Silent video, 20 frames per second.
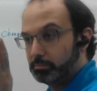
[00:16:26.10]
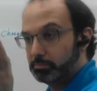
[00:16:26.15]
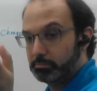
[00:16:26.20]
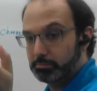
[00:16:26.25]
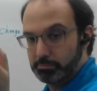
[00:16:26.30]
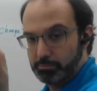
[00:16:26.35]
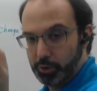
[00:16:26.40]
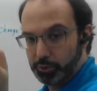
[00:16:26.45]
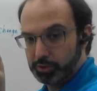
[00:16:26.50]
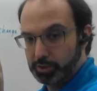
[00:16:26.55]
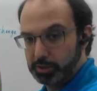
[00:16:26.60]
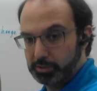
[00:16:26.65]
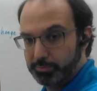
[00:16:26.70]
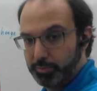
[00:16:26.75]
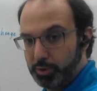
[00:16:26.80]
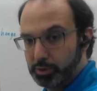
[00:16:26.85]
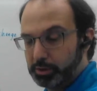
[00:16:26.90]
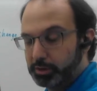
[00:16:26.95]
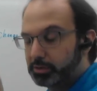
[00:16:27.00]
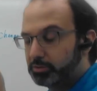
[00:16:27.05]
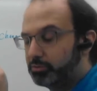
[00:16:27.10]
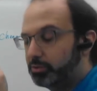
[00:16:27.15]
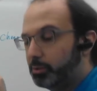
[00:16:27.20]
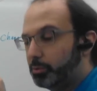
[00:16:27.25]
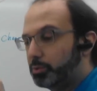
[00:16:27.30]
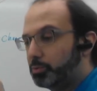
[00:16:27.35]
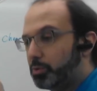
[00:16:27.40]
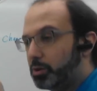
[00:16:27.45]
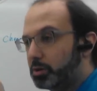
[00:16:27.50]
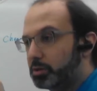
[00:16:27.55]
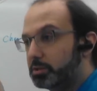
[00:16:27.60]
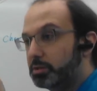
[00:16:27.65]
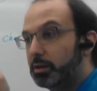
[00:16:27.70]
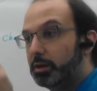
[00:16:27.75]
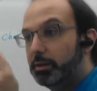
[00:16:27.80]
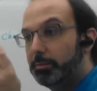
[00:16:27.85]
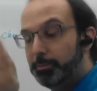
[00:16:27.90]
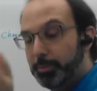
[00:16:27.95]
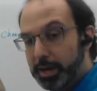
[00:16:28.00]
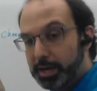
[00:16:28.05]
Most of this booklet is filled with words.
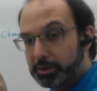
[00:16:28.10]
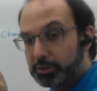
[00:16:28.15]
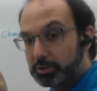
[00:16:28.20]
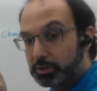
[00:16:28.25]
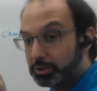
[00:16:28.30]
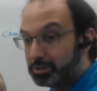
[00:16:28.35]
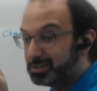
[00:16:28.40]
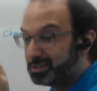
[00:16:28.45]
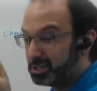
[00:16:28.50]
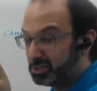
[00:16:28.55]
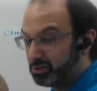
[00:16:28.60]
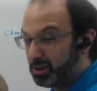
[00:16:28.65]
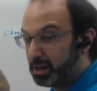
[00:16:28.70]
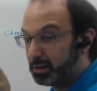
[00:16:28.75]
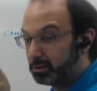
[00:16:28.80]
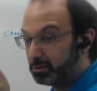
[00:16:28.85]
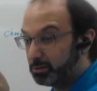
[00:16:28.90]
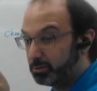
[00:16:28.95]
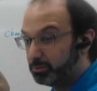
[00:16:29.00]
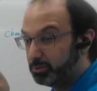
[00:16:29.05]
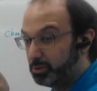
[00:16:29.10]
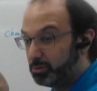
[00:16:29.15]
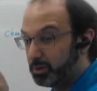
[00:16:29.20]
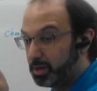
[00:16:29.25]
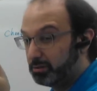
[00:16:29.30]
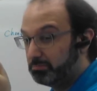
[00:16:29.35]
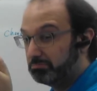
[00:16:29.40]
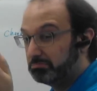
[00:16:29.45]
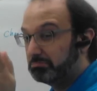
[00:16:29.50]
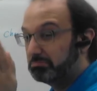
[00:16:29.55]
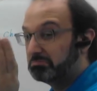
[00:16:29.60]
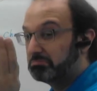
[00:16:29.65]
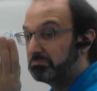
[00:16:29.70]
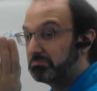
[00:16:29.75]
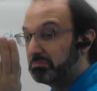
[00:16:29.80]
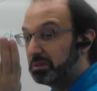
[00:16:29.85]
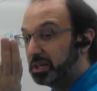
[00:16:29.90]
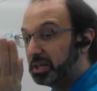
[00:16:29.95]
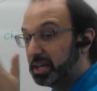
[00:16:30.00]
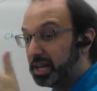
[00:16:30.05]
Pictures, I try to throw a few
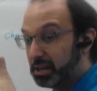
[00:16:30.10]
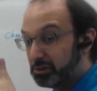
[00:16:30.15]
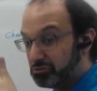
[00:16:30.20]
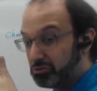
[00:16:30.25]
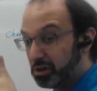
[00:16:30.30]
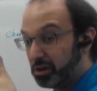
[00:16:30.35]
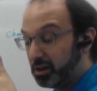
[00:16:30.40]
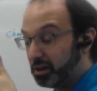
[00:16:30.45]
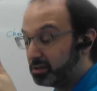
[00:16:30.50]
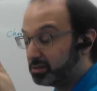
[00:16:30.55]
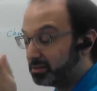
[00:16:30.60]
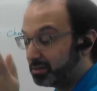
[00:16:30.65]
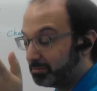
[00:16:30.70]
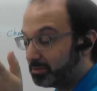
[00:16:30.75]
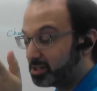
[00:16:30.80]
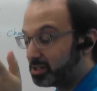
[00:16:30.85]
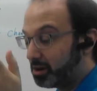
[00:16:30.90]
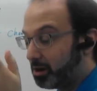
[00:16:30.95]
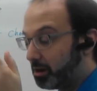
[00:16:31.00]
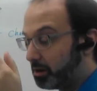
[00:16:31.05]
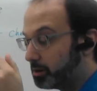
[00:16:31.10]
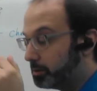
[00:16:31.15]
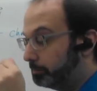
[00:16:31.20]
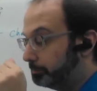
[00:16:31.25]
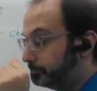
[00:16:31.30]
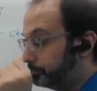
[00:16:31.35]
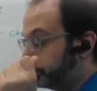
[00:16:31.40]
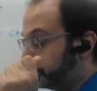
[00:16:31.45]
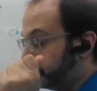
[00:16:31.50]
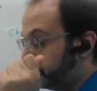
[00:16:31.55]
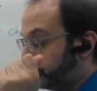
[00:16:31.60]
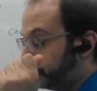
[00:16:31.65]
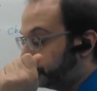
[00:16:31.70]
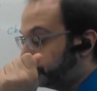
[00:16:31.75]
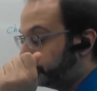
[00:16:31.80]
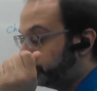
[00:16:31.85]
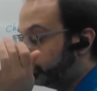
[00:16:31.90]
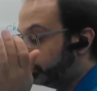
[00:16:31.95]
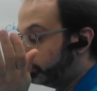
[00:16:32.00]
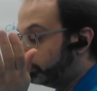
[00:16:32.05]
in. Can't draw, so that makes it harder.
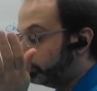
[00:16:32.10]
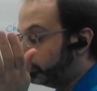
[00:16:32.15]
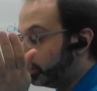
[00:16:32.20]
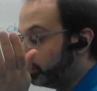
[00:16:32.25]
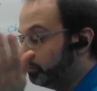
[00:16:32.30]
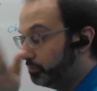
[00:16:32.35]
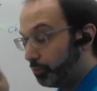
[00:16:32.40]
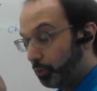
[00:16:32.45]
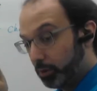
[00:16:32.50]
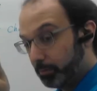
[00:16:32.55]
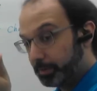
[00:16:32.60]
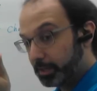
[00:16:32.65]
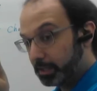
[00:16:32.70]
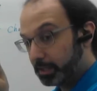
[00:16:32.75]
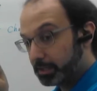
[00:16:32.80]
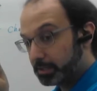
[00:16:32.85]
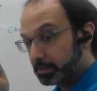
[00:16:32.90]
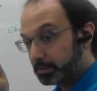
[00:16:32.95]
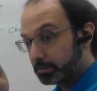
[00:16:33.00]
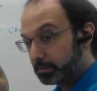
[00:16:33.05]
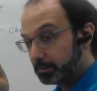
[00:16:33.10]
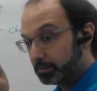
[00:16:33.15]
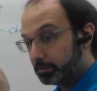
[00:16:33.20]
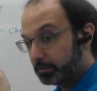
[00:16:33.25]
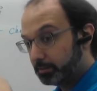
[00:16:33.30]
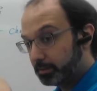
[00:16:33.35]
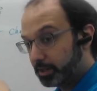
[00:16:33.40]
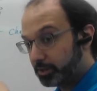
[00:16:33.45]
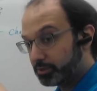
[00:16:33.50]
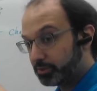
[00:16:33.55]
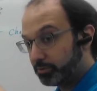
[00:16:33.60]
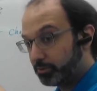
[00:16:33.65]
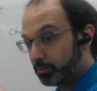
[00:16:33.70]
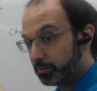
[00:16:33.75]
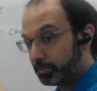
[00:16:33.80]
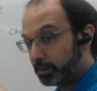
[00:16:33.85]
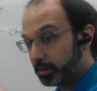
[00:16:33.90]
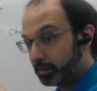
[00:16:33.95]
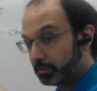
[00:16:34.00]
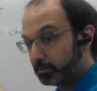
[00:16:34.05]
Formulas. There's the
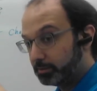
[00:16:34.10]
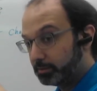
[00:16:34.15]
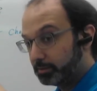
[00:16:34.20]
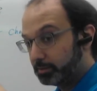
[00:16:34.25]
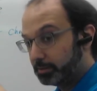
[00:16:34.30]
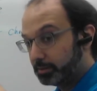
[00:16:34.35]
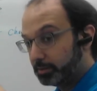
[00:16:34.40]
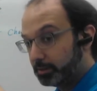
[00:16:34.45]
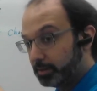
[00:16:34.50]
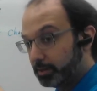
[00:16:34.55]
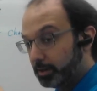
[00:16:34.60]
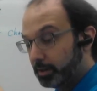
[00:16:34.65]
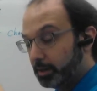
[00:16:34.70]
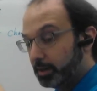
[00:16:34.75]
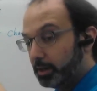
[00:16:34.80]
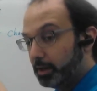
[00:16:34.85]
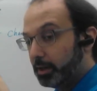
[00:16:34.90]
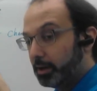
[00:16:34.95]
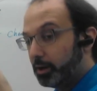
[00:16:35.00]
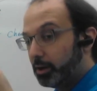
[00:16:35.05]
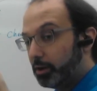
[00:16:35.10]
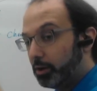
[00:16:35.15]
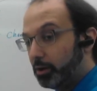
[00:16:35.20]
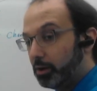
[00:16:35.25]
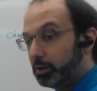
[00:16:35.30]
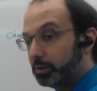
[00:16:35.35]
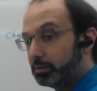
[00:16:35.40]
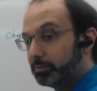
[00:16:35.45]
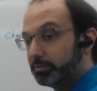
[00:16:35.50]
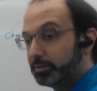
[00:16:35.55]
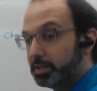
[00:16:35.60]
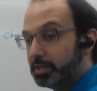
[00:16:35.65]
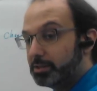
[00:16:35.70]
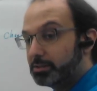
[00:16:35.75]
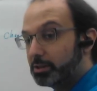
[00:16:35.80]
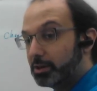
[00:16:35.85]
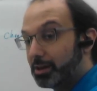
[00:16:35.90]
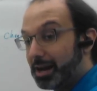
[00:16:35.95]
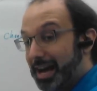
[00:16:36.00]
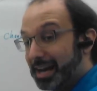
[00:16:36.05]
formula. All of
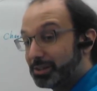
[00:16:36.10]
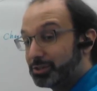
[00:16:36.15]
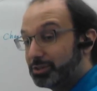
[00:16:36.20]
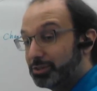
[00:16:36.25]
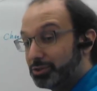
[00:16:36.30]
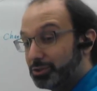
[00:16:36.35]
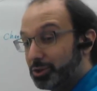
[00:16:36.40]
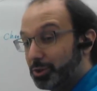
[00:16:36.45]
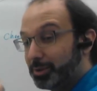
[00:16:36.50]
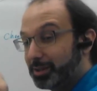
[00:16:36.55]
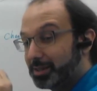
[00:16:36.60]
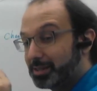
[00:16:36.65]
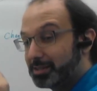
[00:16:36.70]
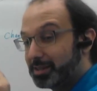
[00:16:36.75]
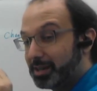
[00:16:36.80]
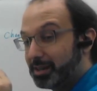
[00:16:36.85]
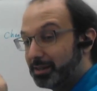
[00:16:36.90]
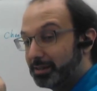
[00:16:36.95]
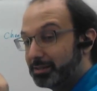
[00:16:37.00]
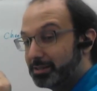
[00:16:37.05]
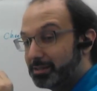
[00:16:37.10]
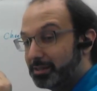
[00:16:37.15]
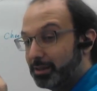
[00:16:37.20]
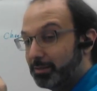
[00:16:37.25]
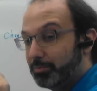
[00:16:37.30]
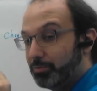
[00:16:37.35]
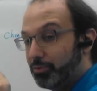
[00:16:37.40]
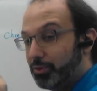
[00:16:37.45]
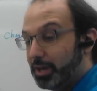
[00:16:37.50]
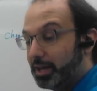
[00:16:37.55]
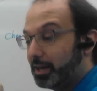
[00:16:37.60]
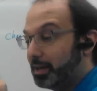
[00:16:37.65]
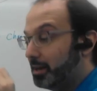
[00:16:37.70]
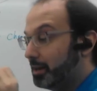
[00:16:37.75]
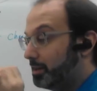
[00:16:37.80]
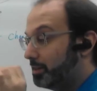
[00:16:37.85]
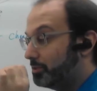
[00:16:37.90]
these are actually showing exactly the same thing.